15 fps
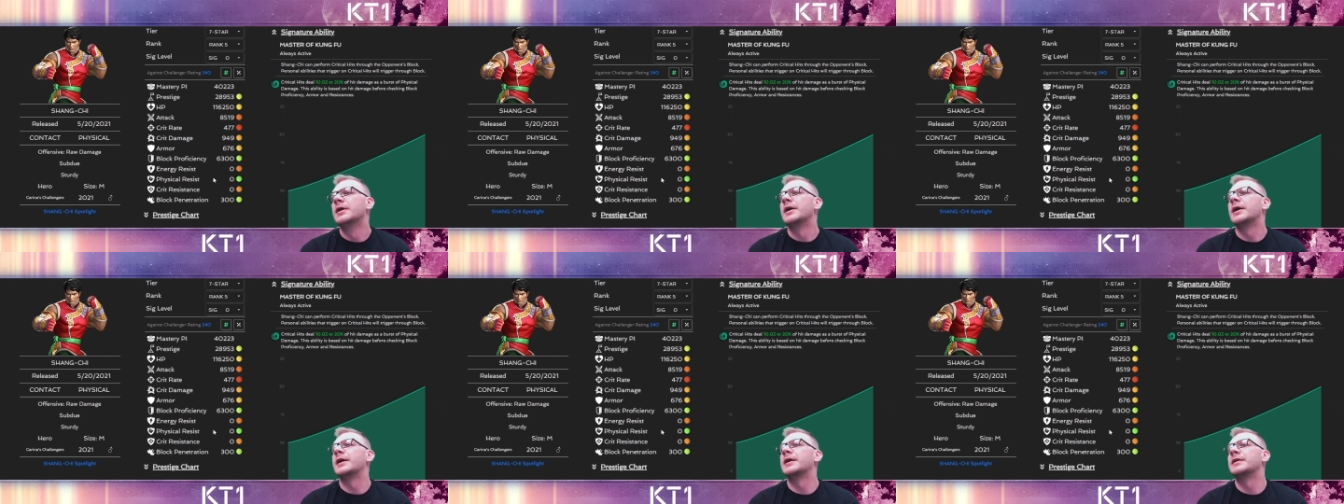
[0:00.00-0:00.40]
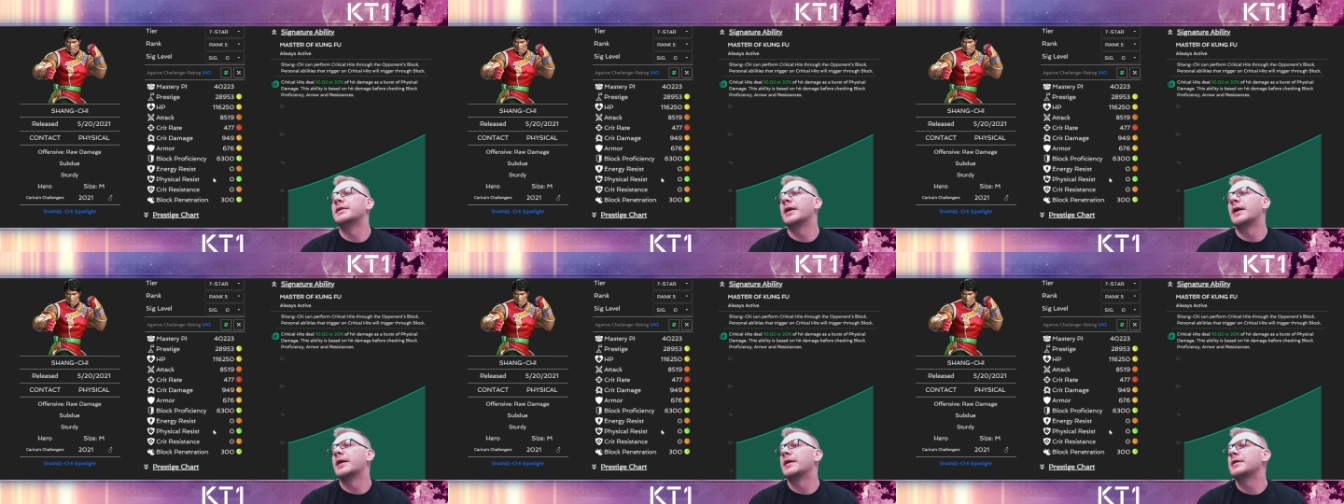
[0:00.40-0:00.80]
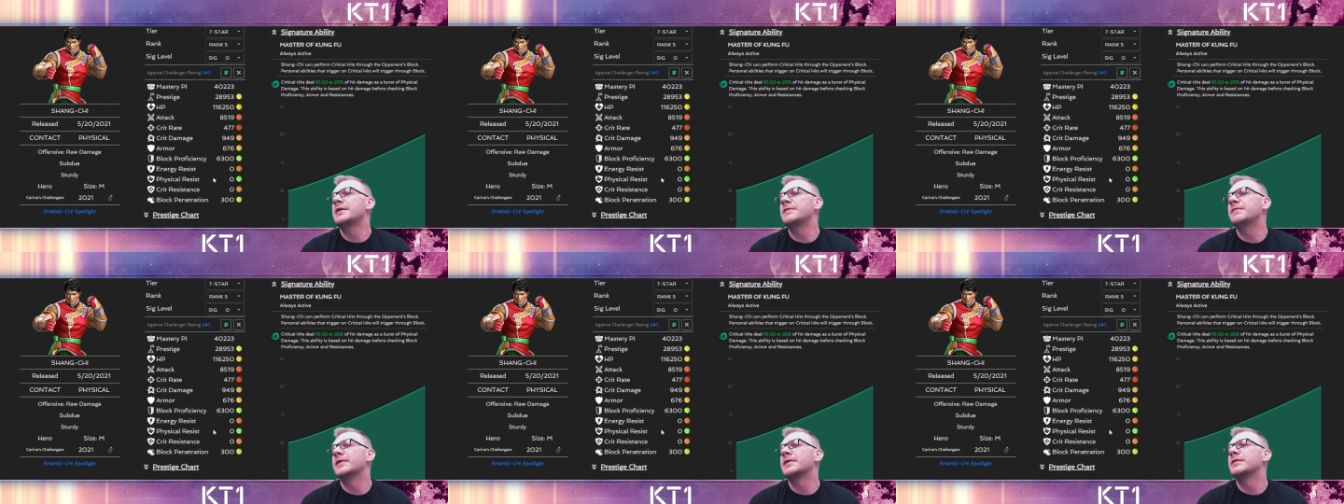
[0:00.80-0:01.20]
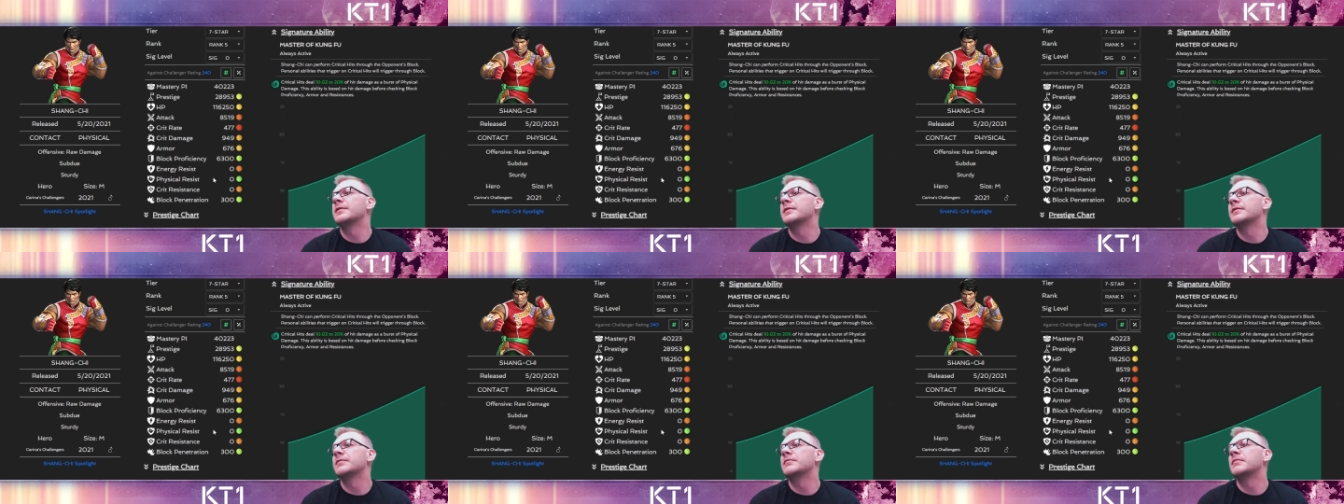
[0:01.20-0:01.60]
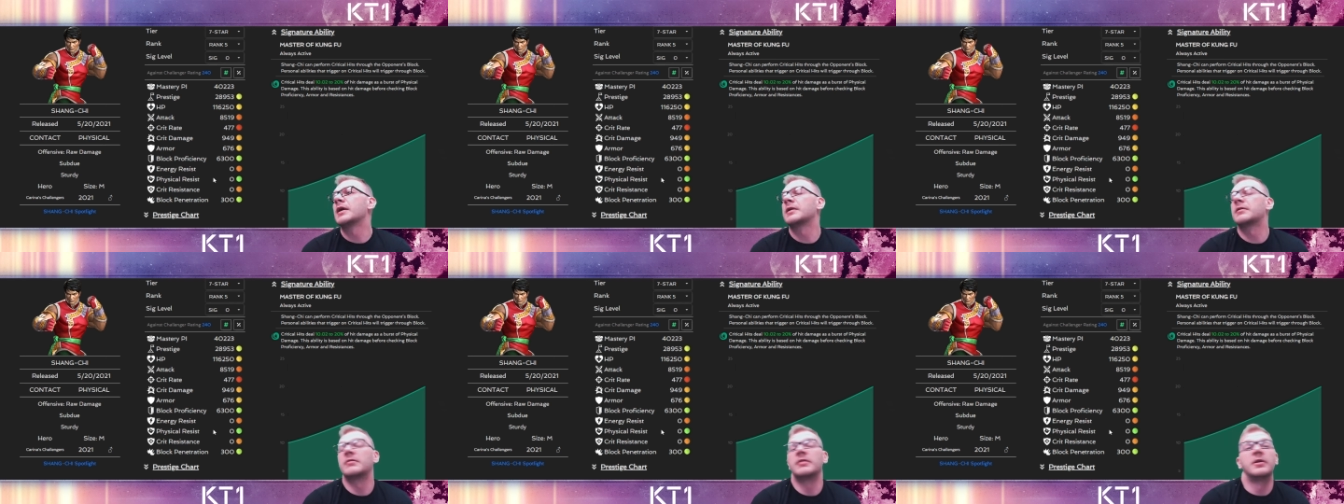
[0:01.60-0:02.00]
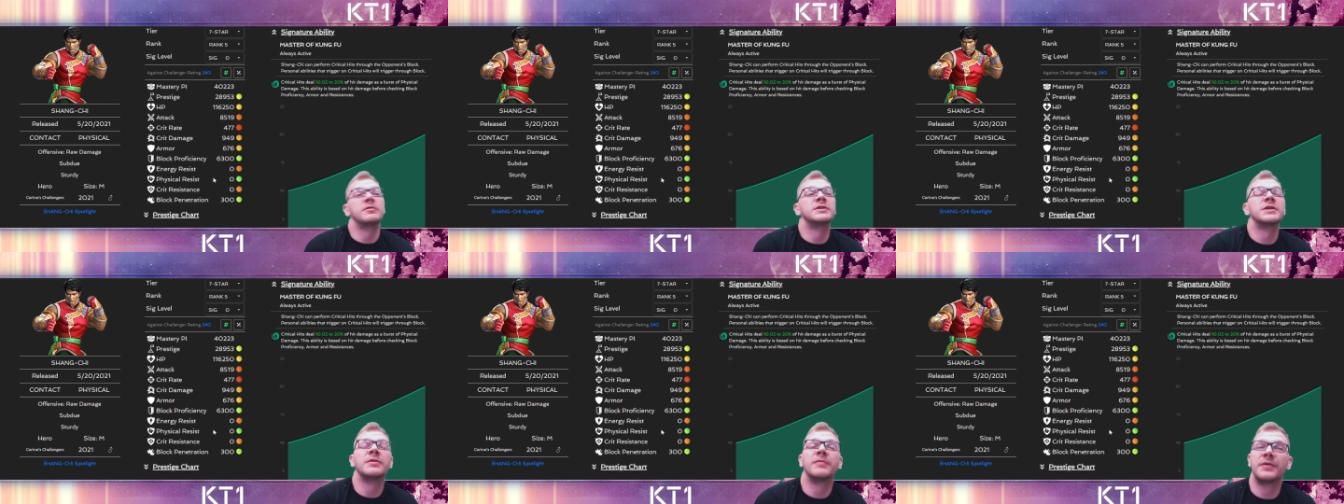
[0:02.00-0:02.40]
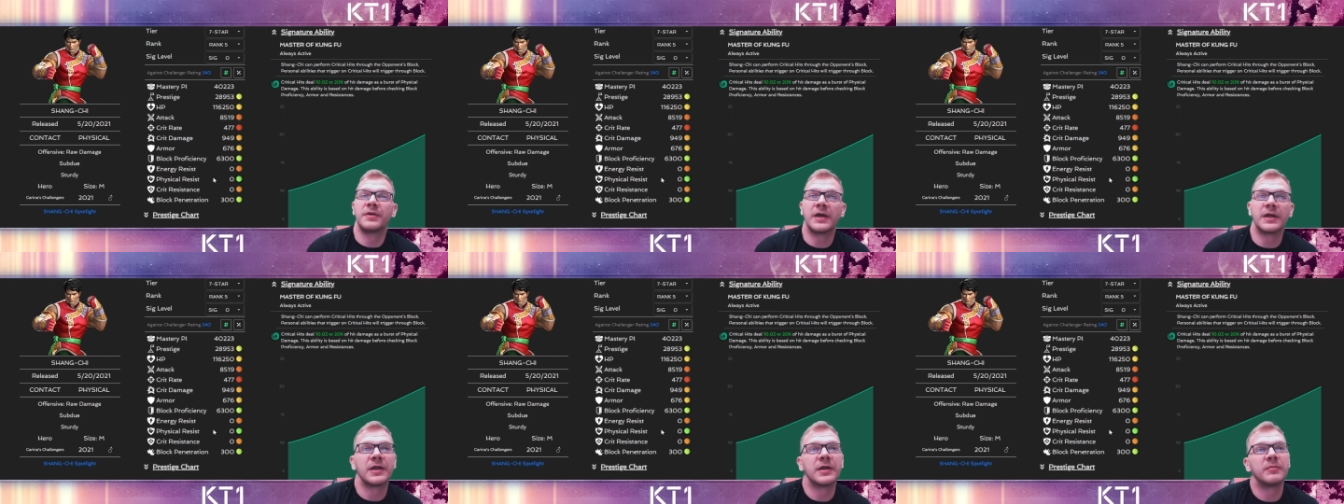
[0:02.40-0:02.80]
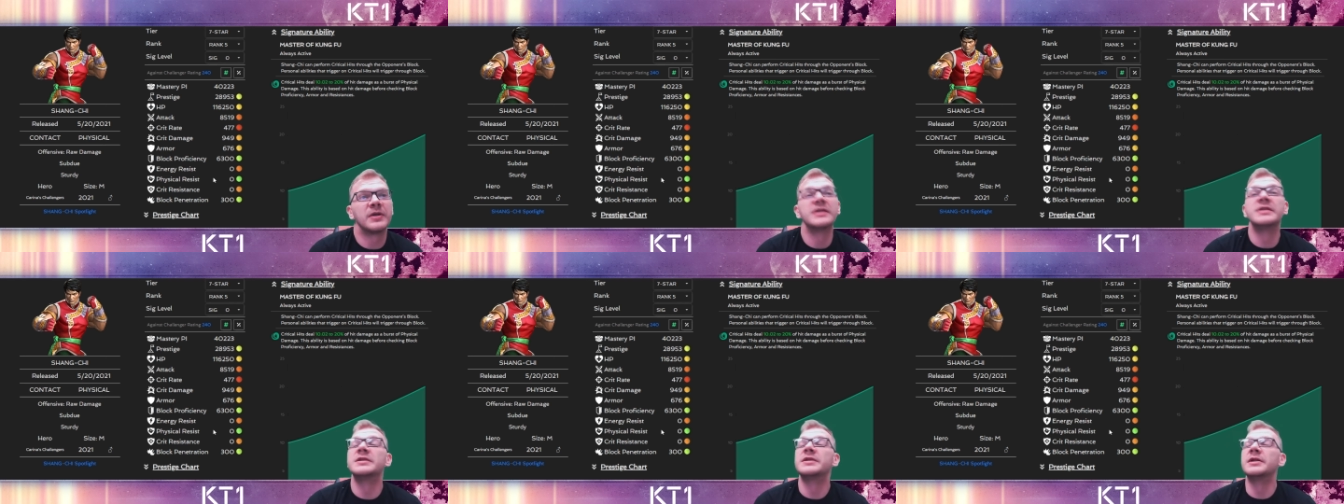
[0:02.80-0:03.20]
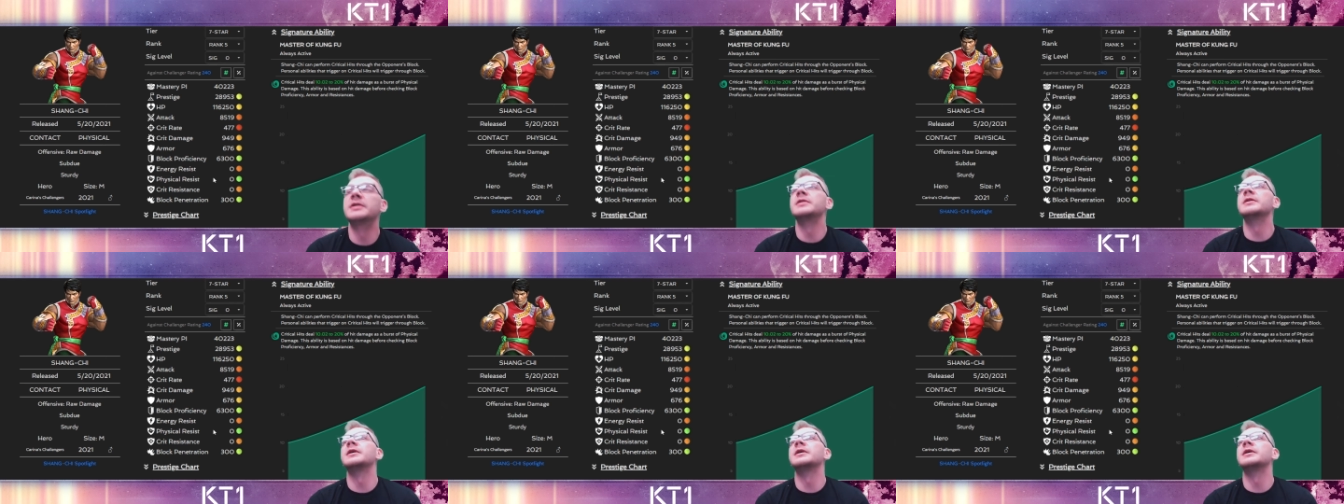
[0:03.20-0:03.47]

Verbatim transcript: And uh, even at low sig when you get him, he's still